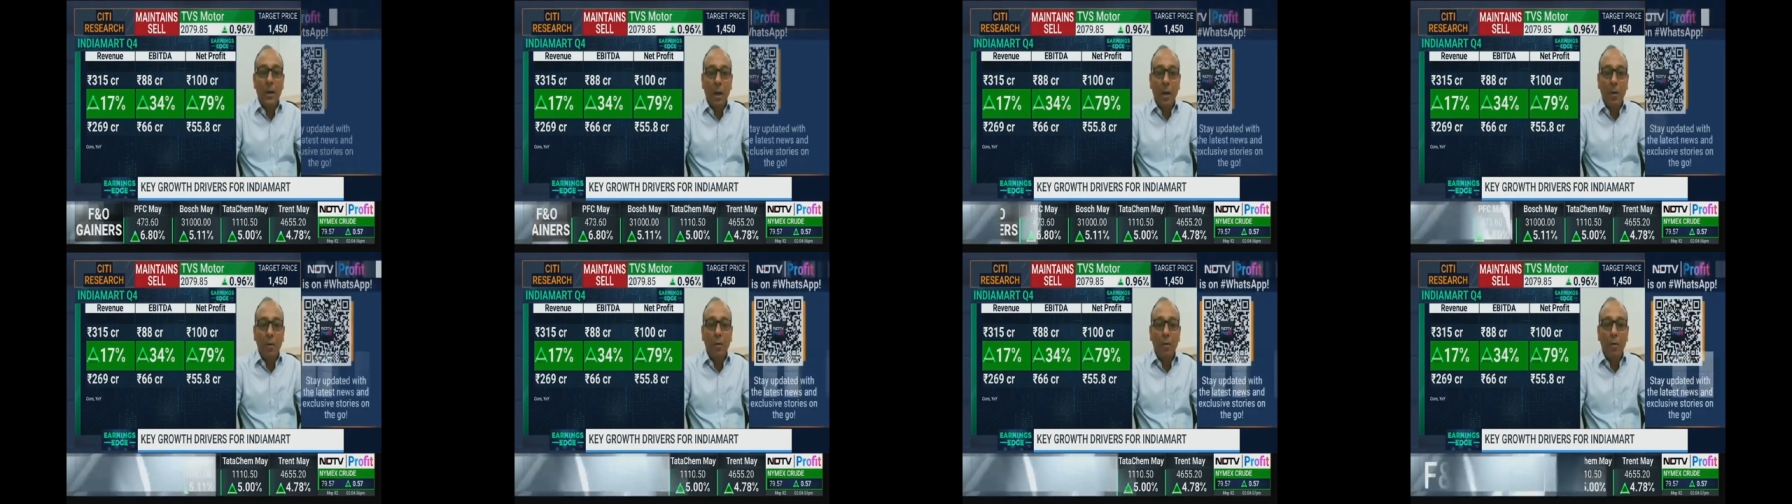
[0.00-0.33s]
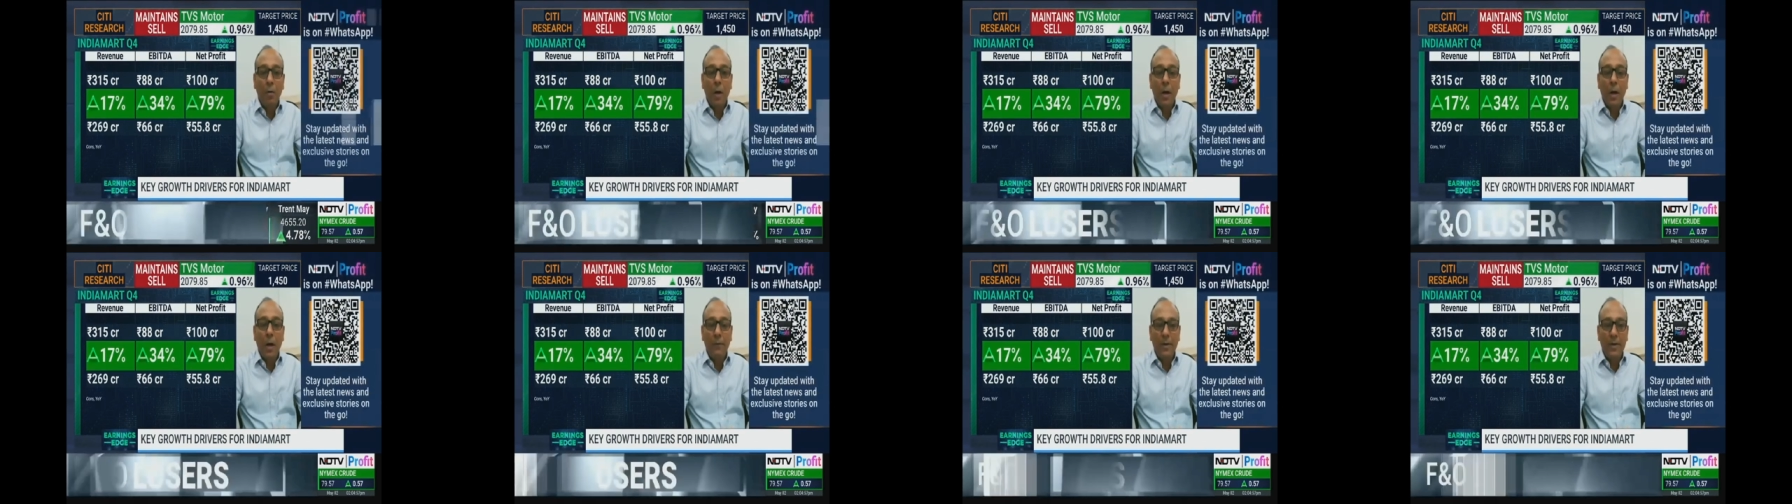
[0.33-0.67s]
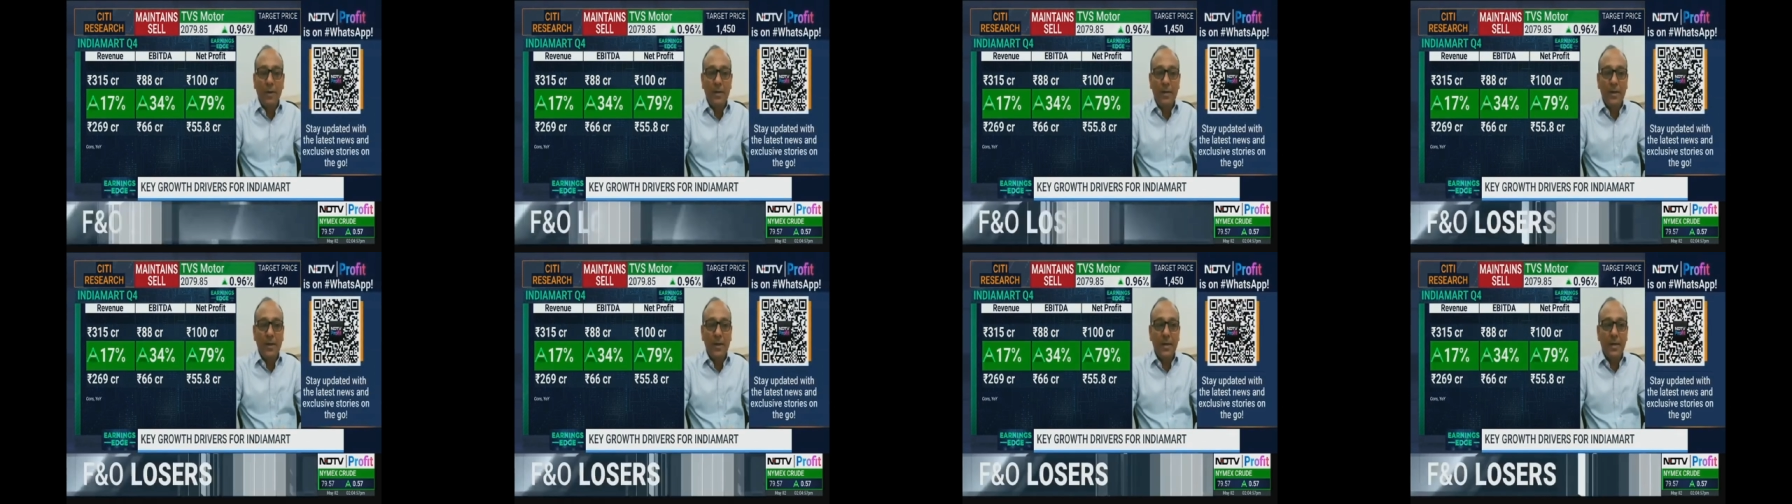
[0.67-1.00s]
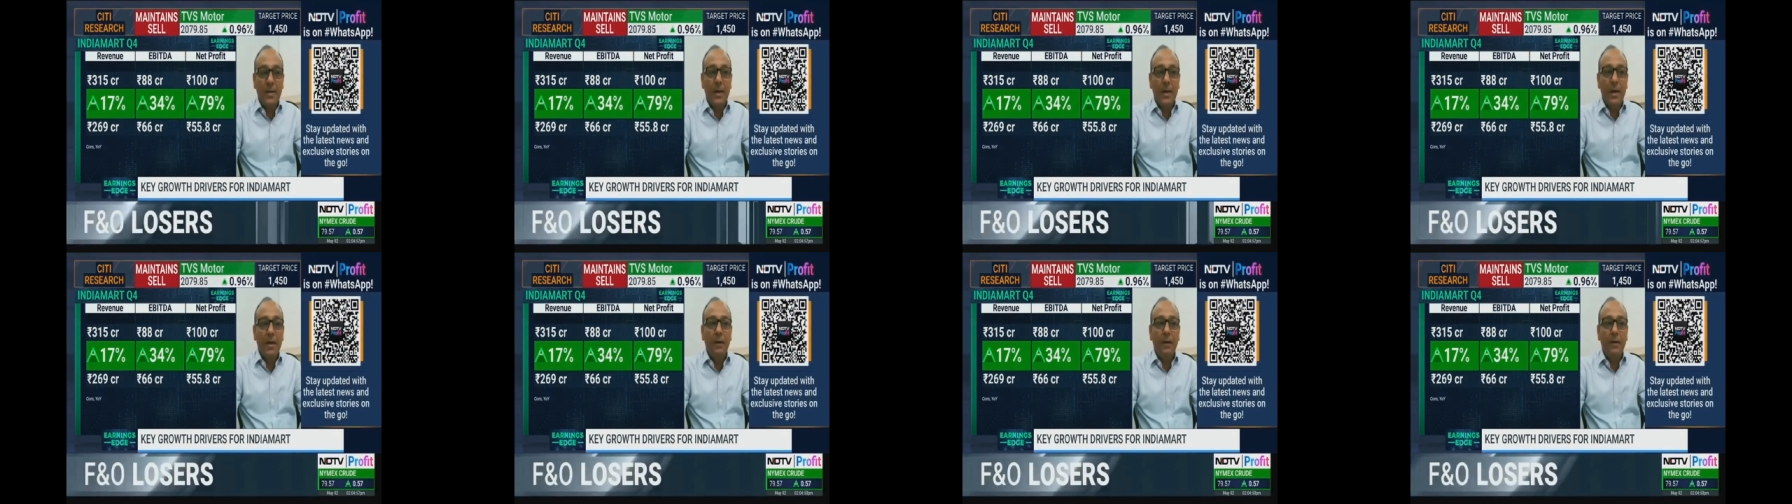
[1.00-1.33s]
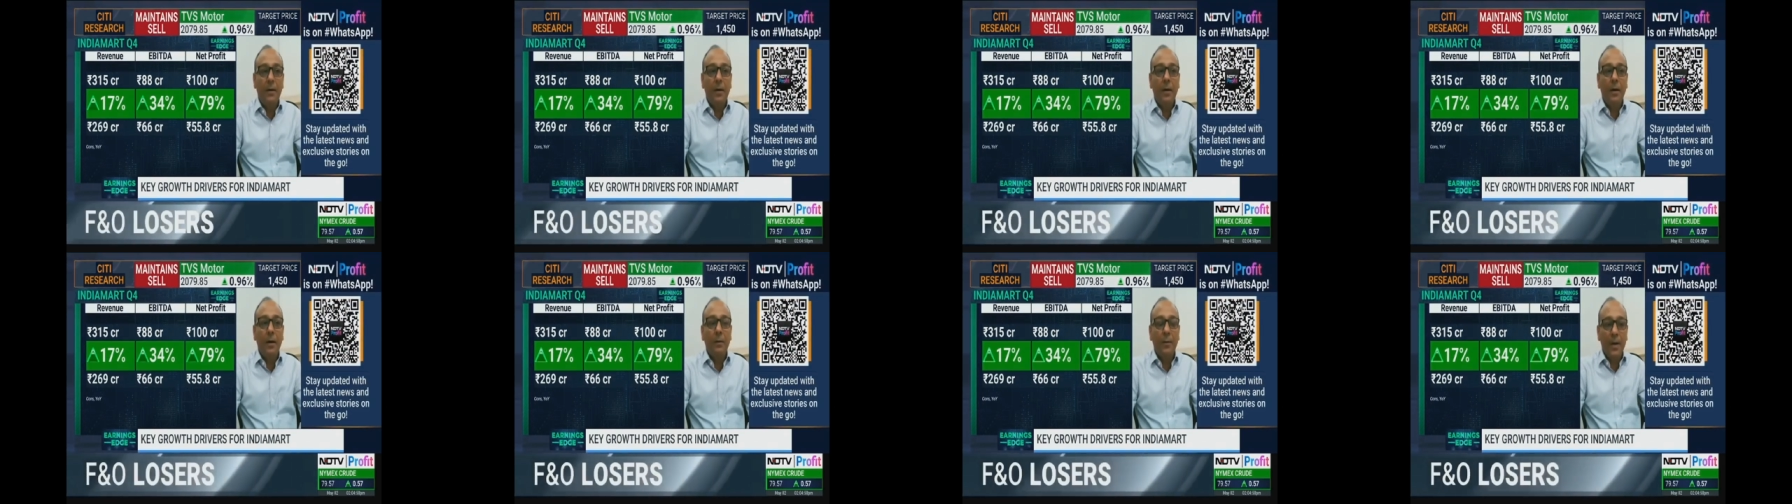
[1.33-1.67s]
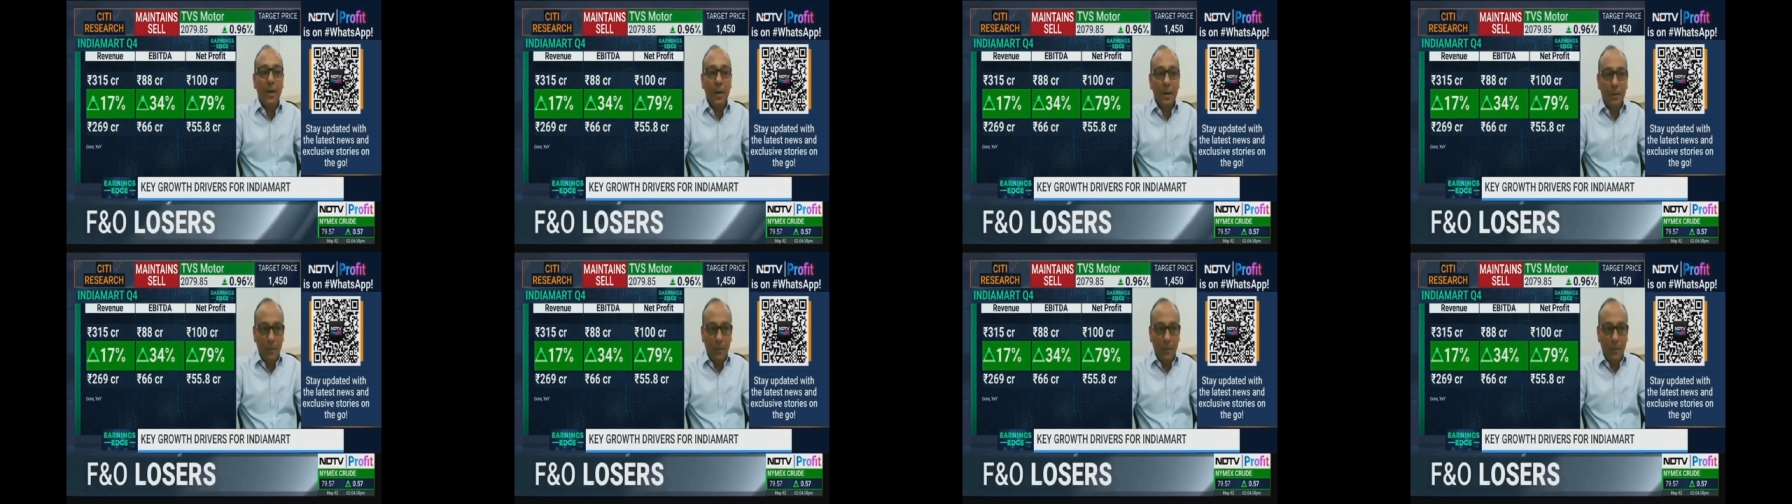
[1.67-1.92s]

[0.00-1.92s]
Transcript: Now, having said that, uh,